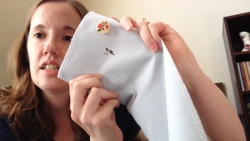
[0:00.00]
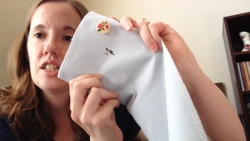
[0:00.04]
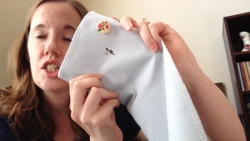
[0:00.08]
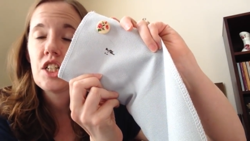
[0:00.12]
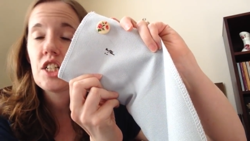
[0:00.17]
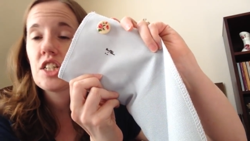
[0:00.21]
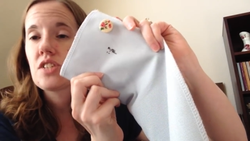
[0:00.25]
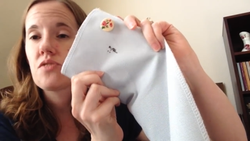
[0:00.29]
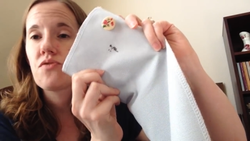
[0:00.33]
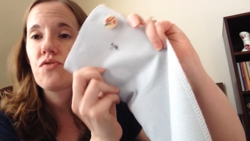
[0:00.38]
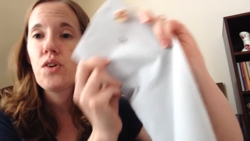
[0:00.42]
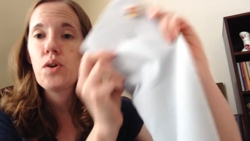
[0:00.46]

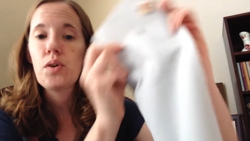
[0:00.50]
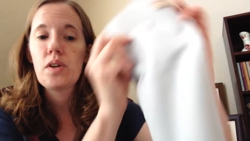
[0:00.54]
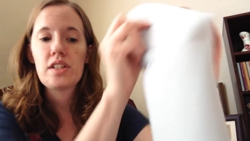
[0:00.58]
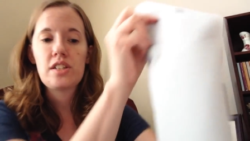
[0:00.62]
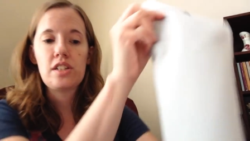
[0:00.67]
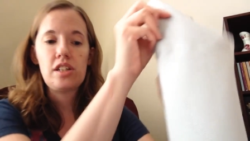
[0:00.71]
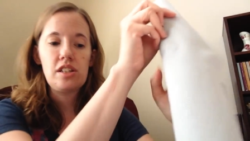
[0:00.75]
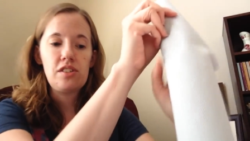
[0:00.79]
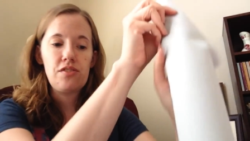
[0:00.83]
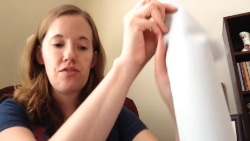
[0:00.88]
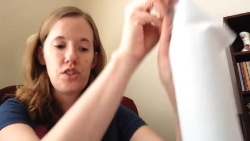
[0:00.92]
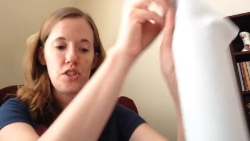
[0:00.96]
just
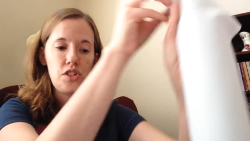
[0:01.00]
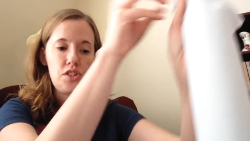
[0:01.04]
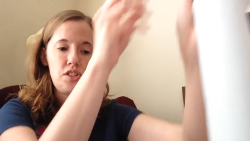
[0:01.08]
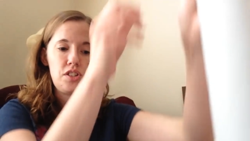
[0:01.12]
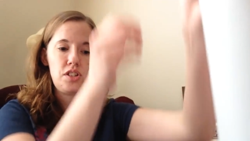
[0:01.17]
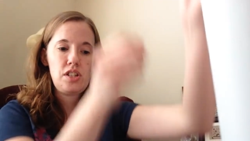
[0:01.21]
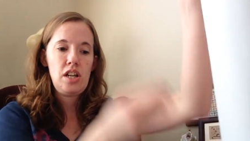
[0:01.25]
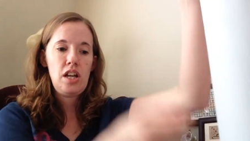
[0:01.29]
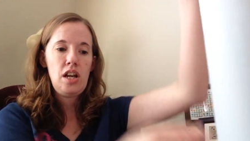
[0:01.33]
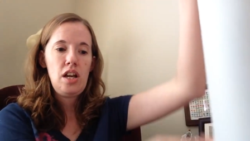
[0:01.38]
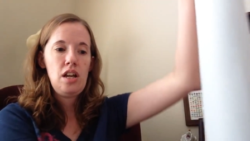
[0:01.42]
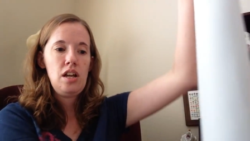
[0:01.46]
focused on the
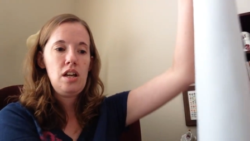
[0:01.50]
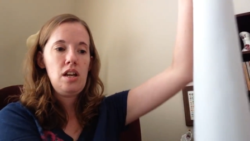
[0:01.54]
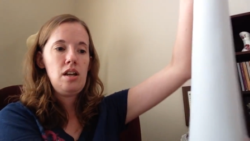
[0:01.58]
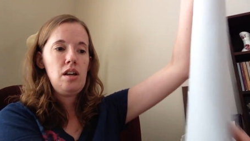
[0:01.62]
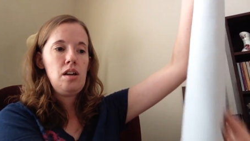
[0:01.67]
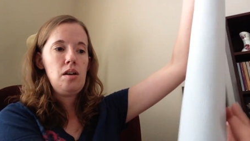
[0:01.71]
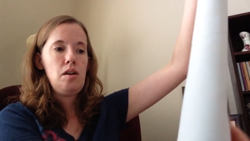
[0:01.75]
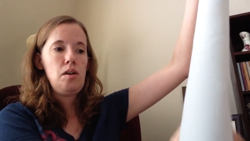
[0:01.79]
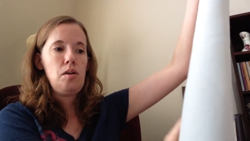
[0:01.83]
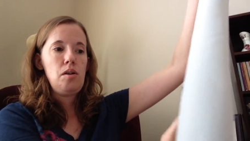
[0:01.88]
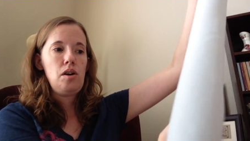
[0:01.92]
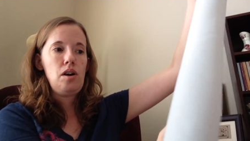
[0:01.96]
first
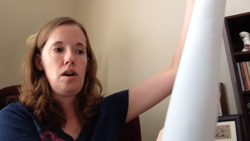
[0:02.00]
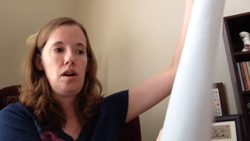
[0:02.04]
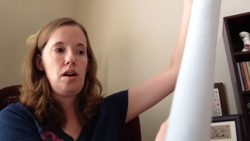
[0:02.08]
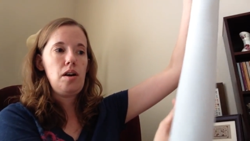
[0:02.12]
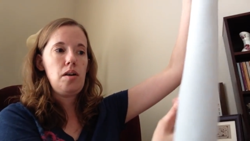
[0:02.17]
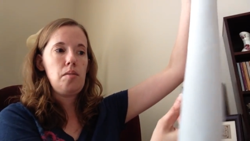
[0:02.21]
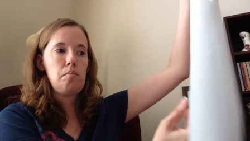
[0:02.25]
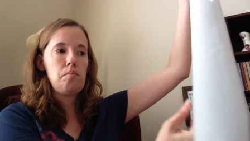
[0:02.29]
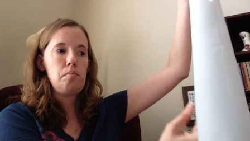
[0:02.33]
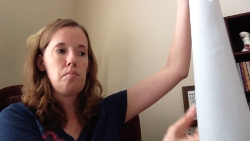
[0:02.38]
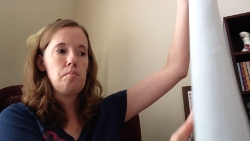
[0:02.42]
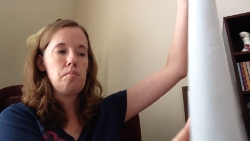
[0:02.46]

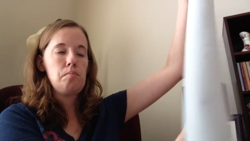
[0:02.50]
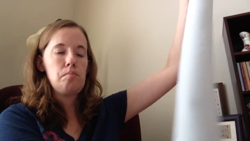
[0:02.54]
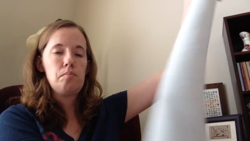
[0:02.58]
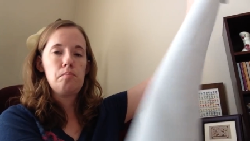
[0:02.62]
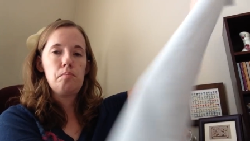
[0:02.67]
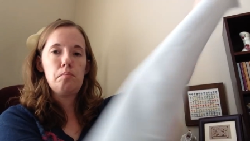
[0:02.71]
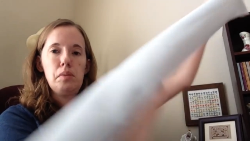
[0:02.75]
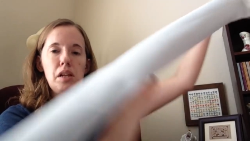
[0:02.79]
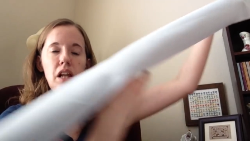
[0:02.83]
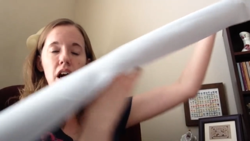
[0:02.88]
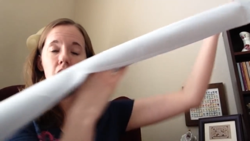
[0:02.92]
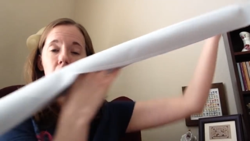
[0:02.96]
um,
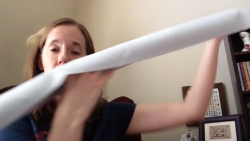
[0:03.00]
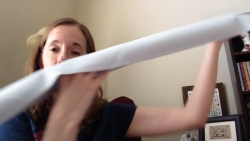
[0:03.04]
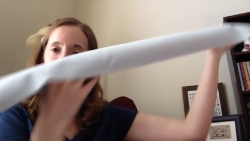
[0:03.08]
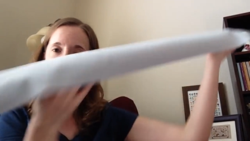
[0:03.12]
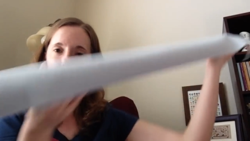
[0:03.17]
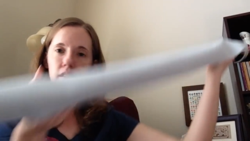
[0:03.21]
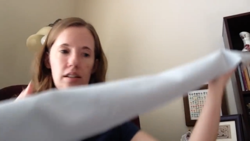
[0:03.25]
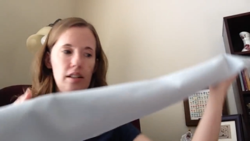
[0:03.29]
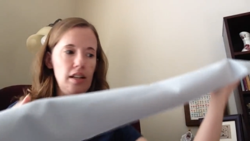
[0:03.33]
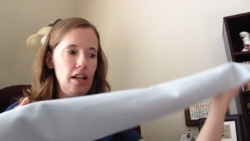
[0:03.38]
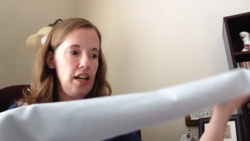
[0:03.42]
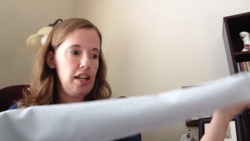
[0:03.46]
block
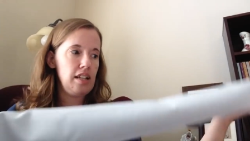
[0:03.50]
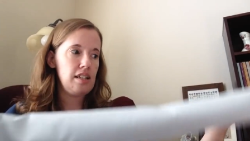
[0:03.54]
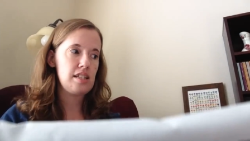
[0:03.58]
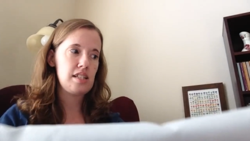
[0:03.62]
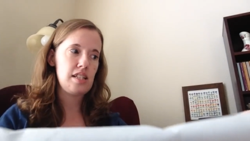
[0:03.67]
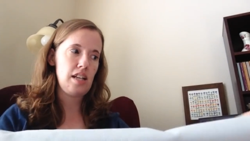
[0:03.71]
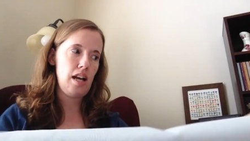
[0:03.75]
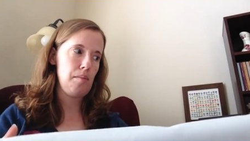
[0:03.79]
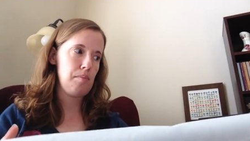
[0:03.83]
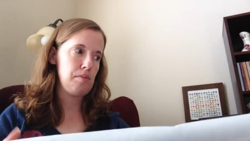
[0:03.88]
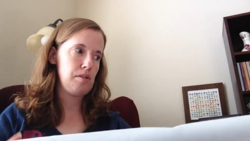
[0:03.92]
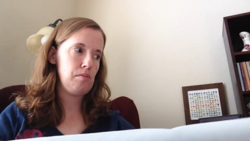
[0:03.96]
and
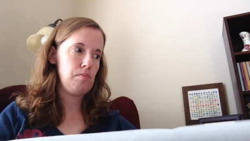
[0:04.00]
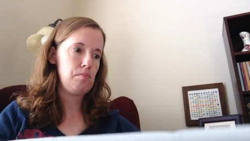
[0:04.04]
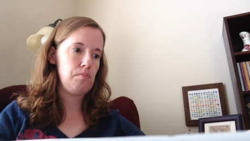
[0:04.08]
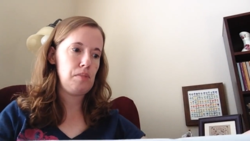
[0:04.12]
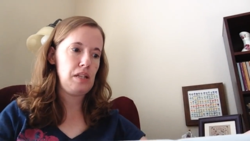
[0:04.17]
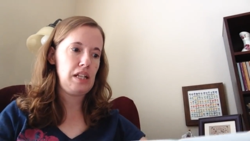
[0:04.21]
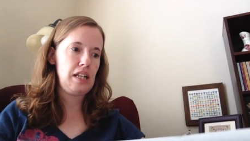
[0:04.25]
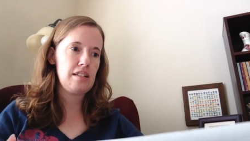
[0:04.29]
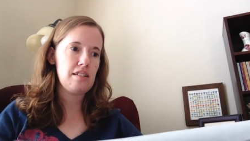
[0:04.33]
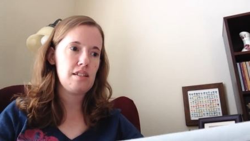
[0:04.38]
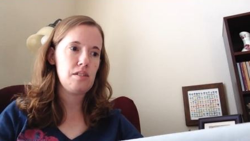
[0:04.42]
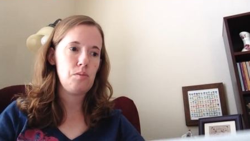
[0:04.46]
stopped
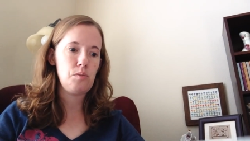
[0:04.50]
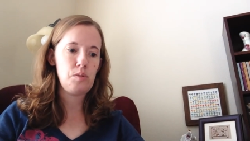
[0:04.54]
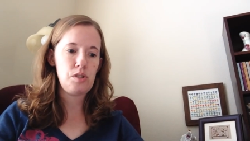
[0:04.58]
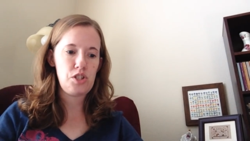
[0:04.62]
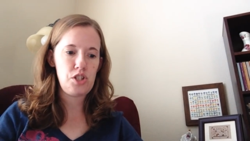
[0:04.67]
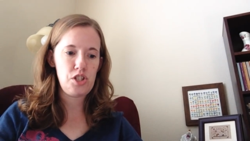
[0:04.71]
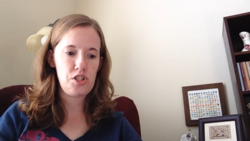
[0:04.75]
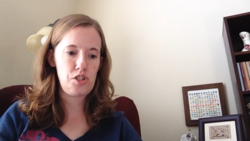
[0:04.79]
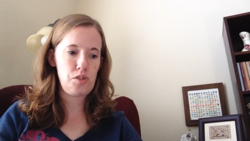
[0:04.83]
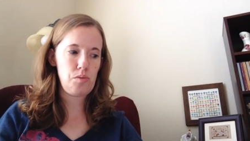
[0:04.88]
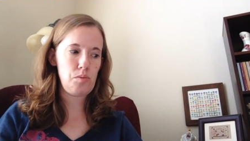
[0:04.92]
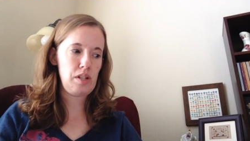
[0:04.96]
because it was
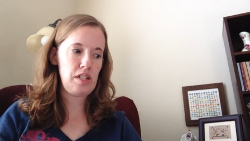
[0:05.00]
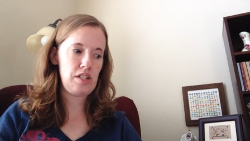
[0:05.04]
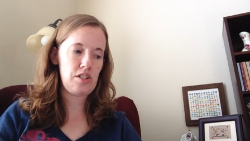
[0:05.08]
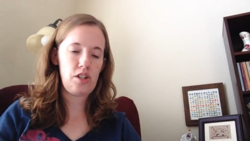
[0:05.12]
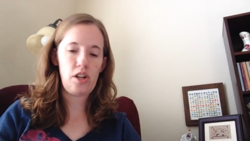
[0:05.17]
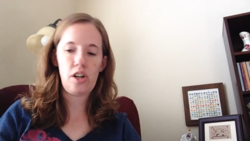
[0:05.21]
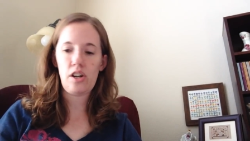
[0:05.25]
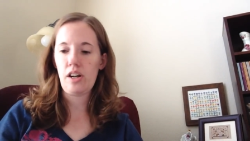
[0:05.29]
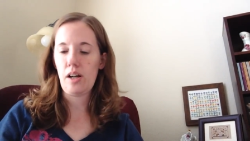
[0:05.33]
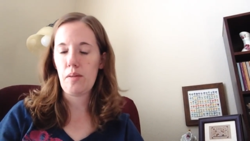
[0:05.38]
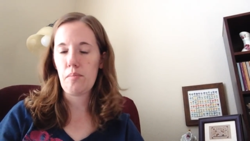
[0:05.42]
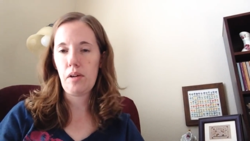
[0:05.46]
just a
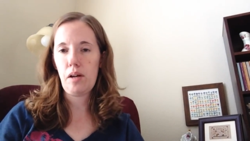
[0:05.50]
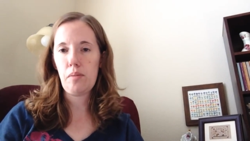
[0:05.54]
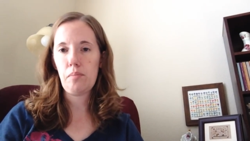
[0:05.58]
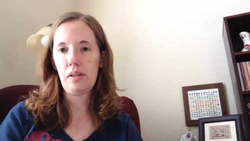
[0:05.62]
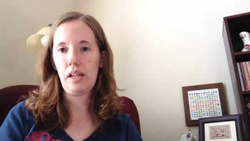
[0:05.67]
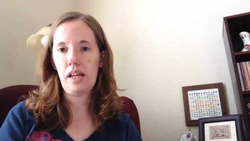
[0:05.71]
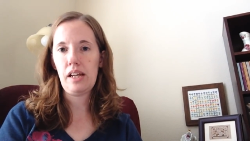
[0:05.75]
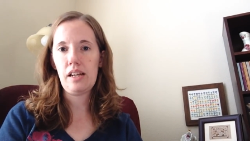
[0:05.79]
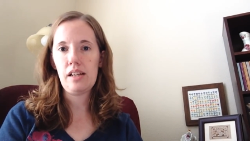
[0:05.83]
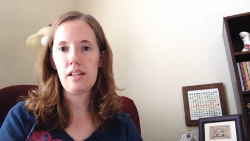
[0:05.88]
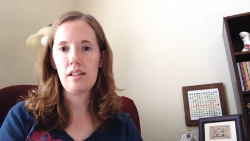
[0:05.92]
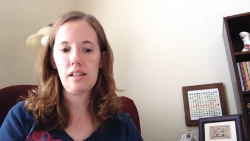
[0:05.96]
restart. I'm not
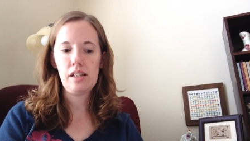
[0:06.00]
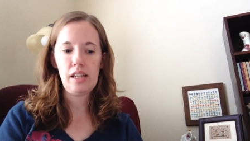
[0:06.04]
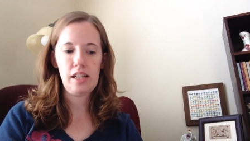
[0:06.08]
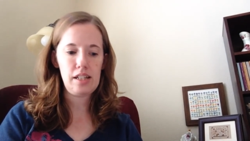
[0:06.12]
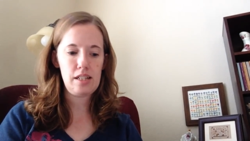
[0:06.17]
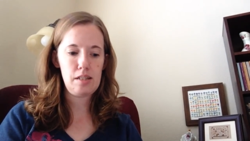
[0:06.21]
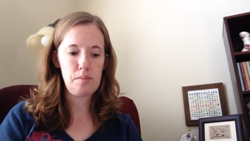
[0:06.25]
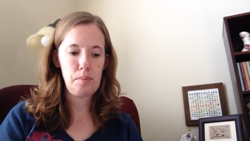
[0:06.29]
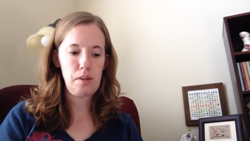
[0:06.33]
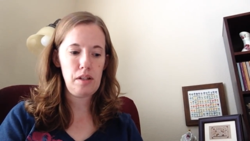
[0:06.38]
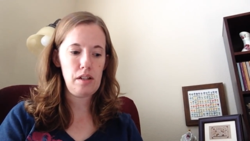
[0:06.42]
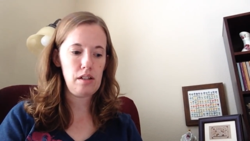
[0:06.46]
planning to
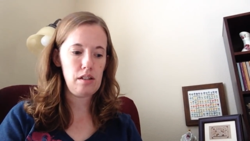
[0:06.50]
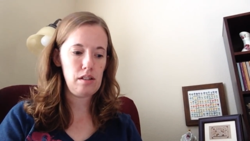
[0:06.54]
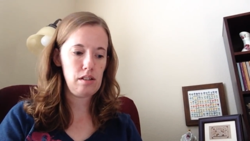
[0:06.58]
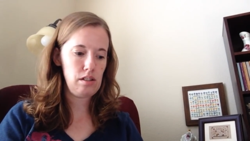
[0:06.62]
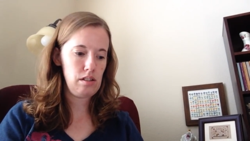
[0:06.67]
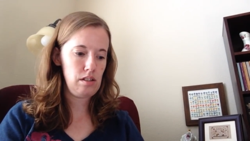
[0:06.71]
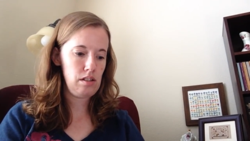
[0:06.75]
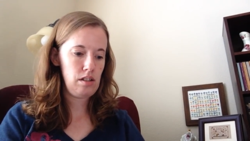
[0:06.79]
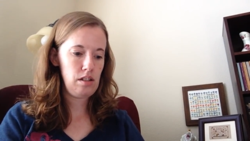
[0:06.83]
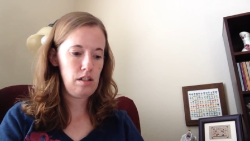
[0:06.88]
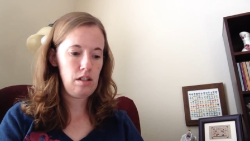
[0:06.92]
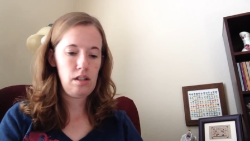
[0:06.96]
like spend
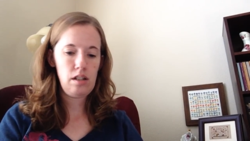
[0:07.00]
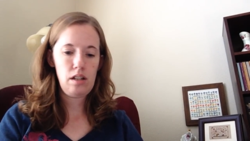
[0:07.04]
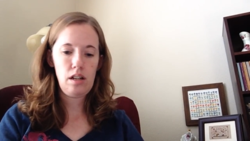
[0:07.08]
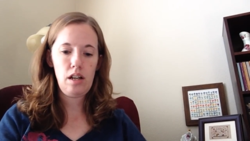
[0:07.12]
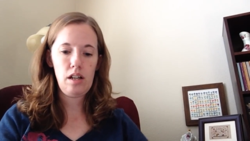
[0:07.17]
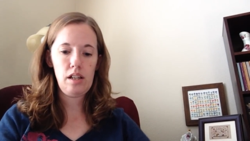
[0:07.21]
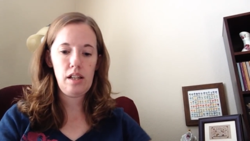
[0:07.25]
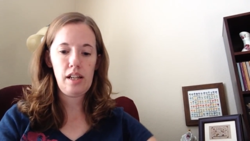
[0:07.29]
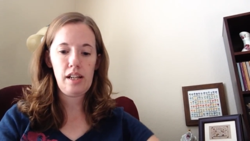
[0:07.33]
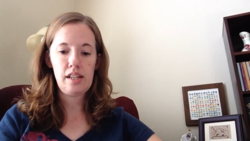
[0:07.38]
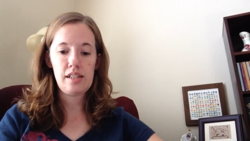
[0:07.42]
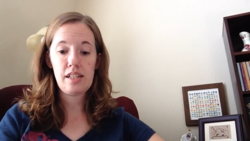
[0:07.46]

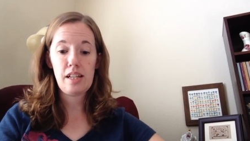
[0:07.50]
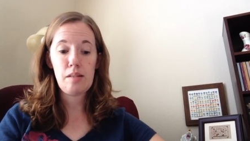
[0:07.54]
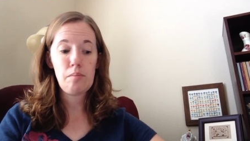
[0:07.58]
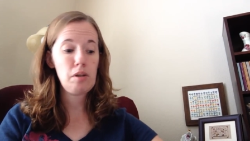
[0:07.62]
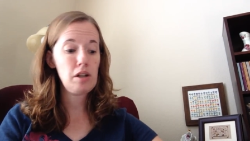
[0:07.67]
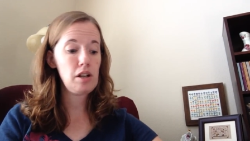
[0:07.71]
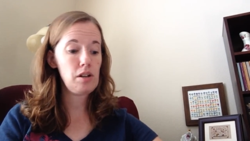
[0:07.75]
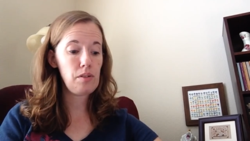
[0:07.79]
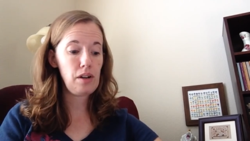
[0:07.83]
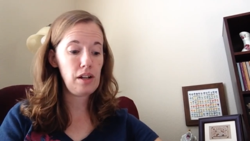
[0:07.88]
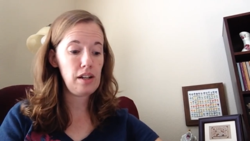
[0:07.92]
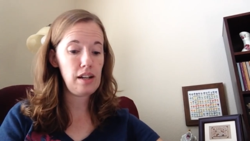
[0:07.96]
a lot of time
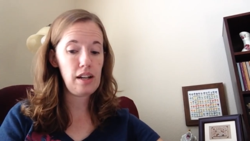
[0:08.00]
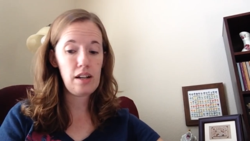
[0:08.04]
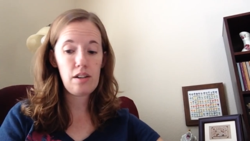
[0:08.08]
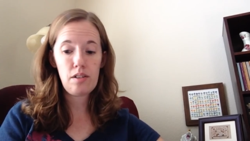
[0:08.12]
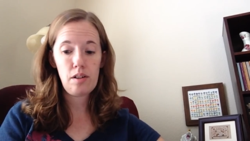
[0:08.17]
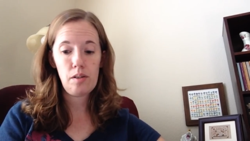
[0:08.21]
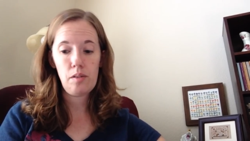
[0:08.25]
on it right now.